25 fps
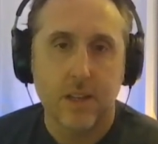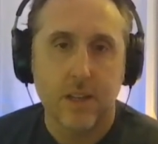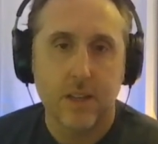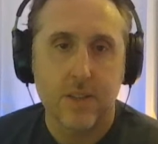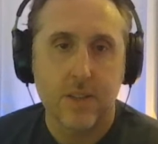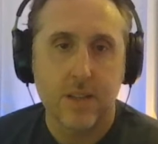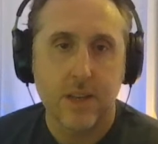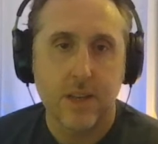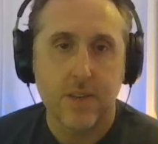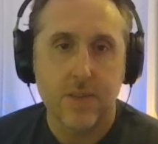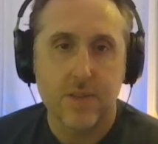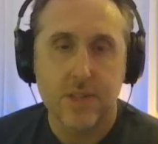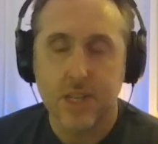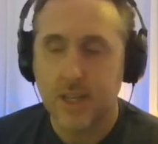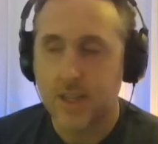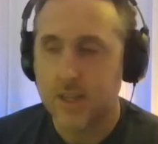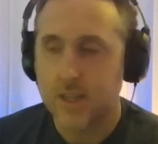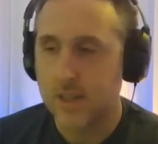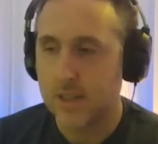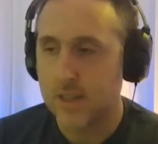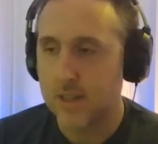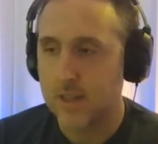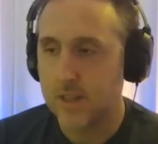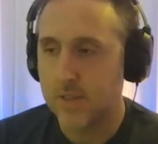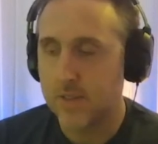It sounds like
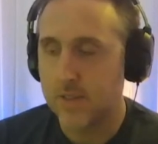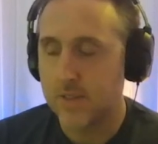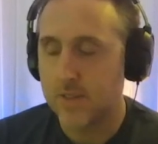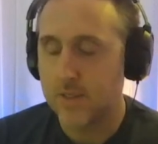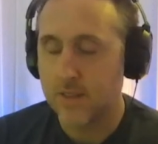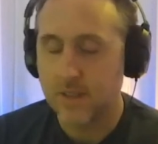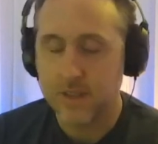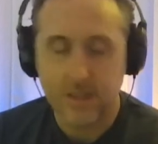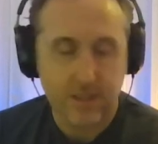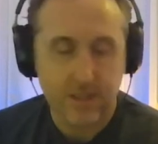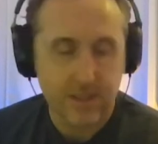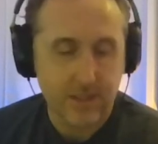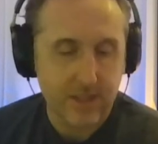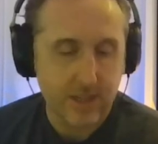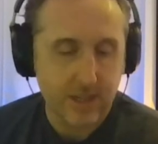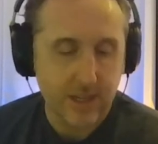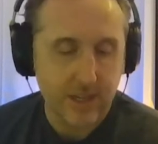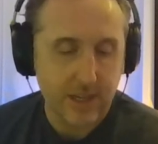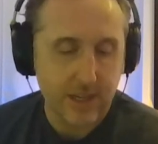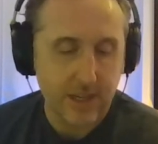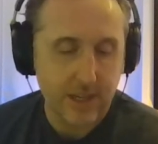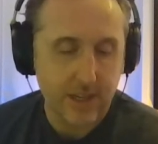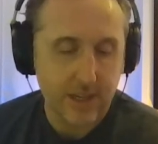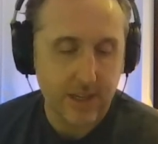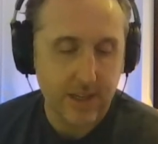a
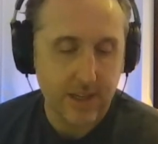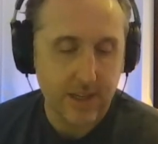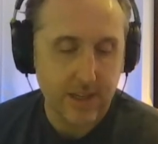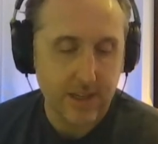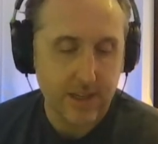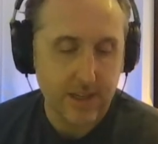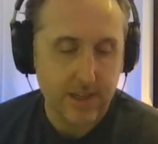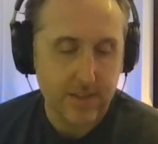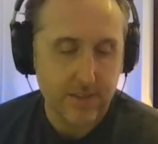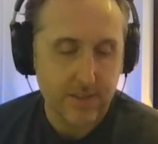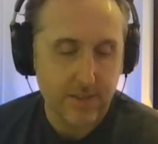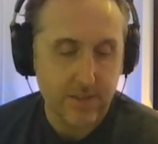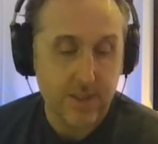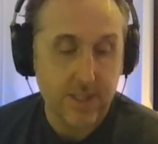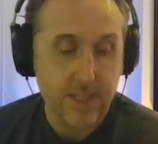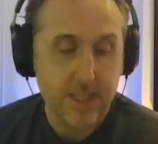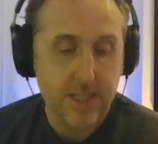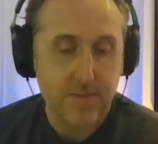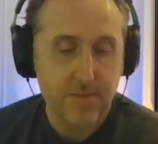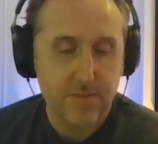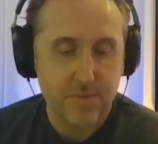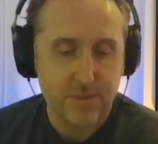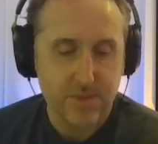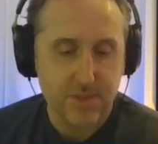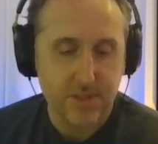
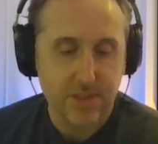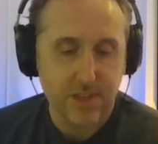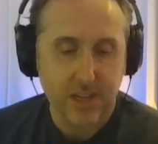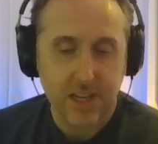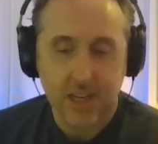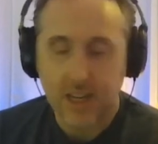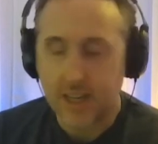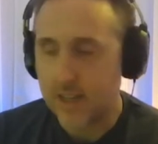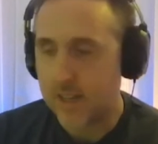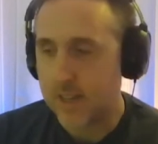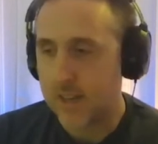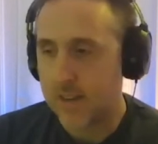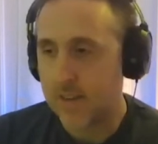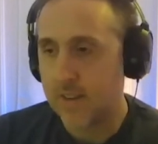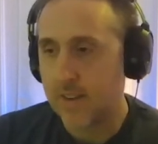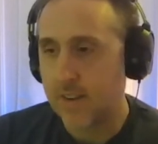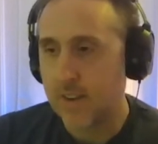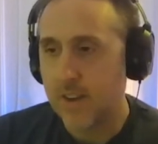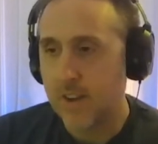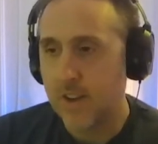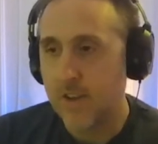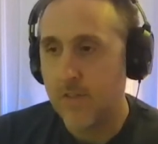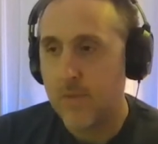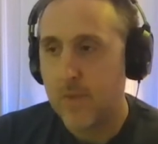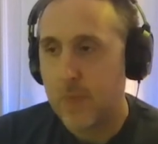seems like
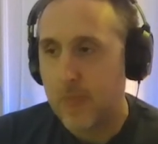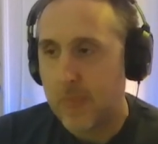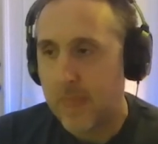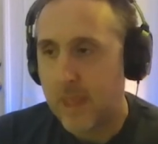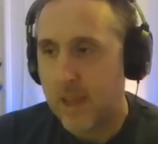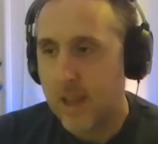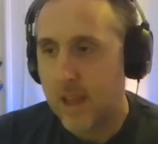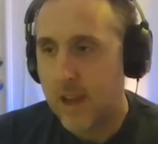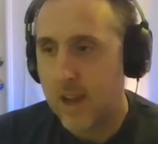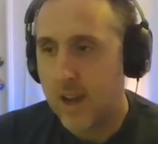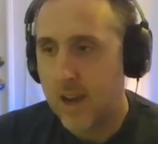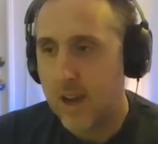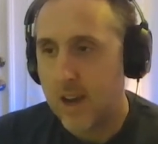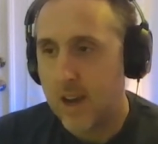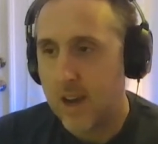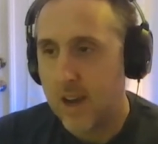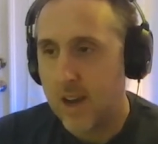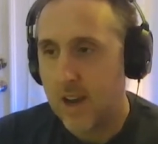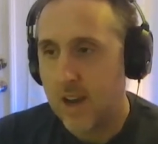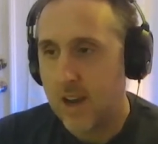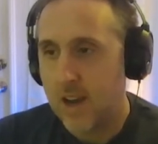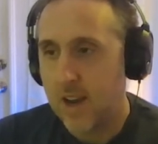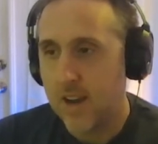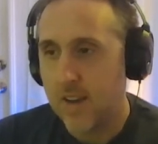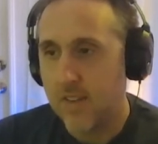
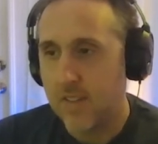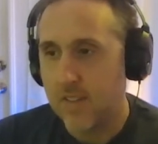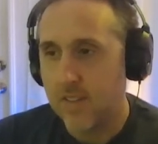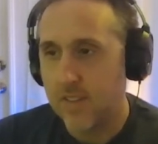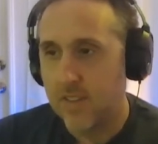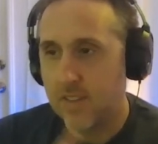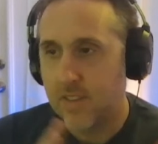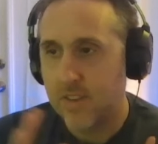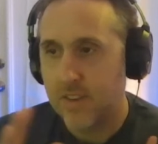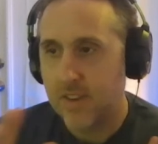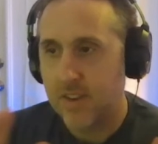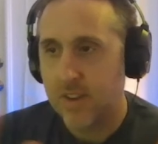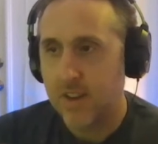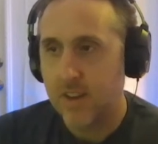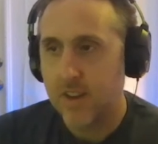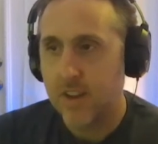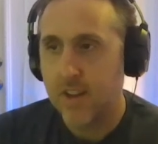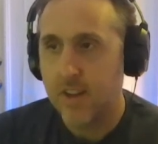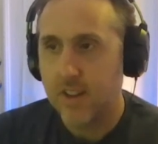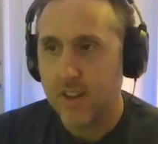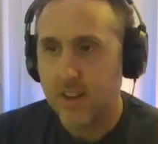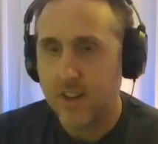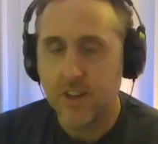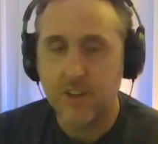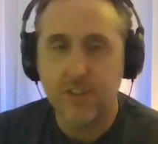a
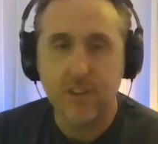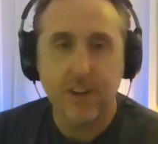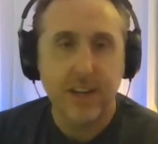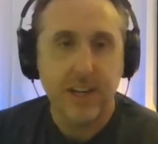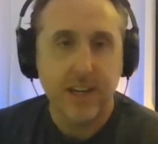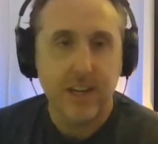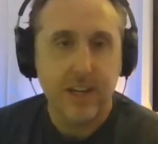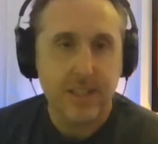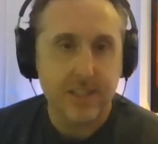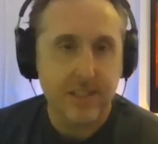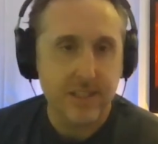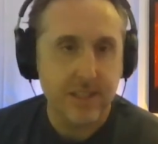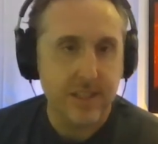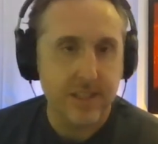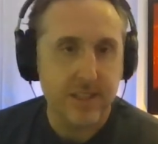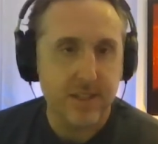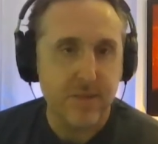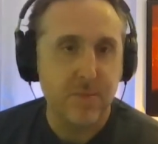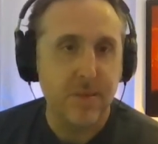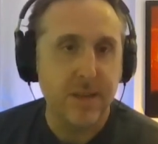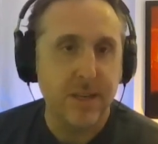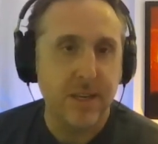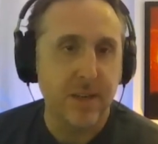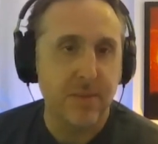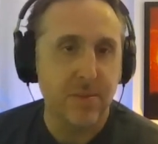a great idea
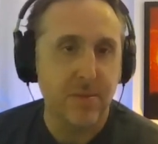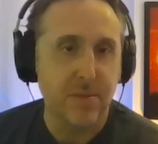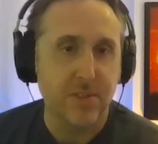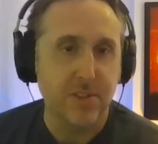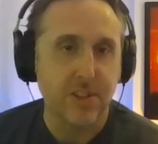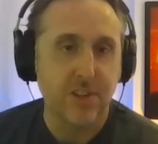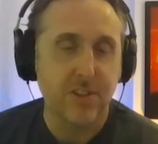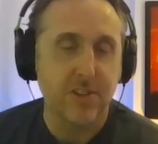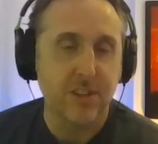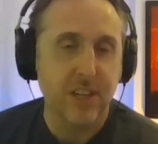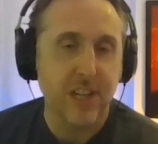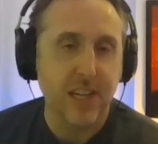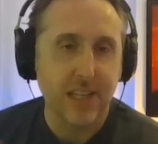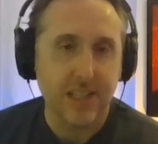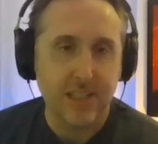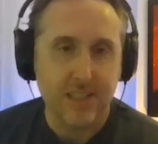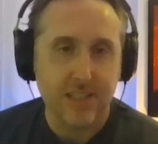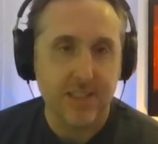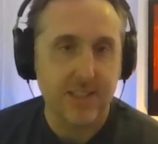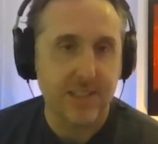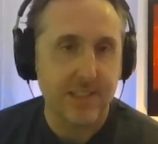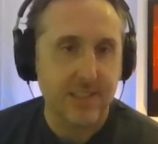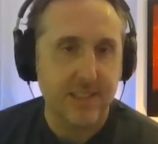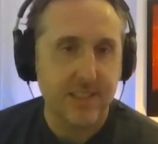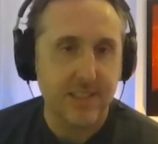to be able to create
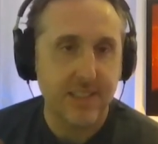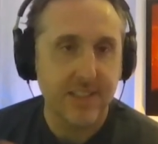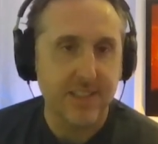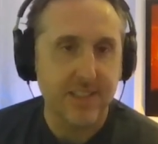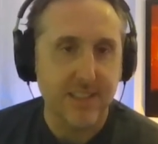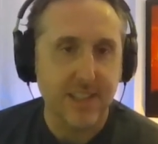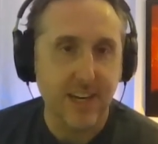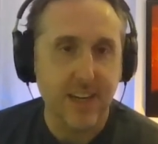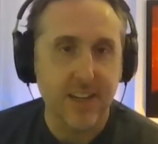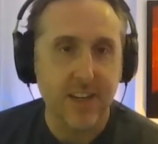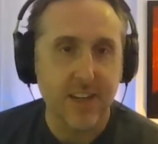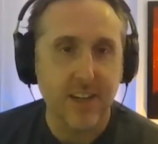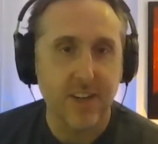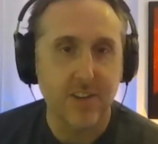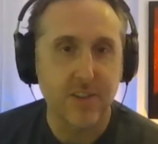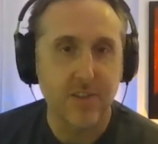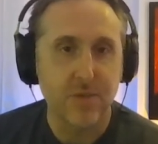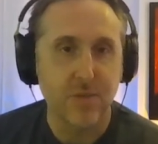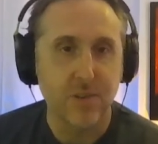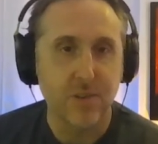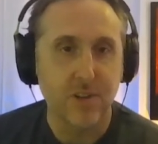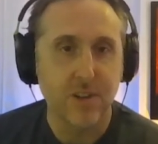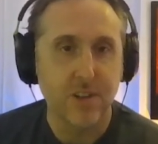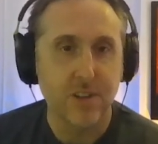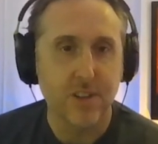in that kind
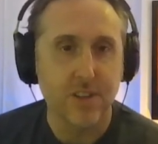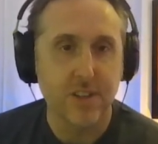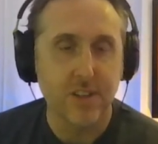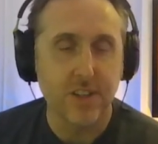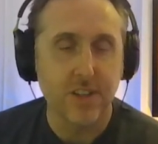of world.